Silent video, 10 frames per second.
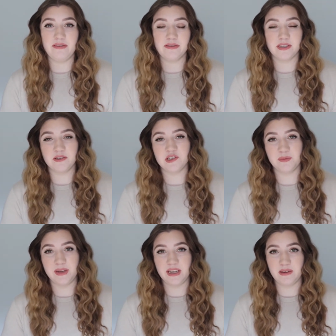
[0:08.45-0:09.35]
of
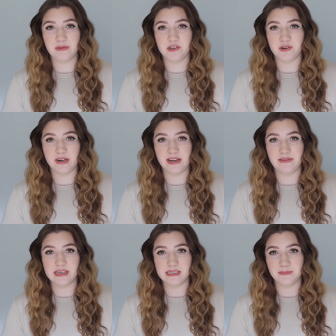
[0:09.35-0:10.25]
social media a majority
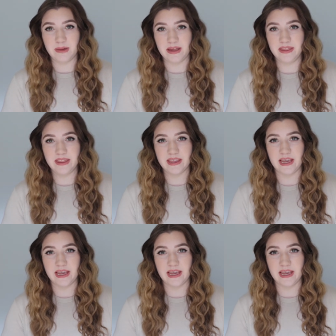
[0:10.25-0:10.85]
of this month,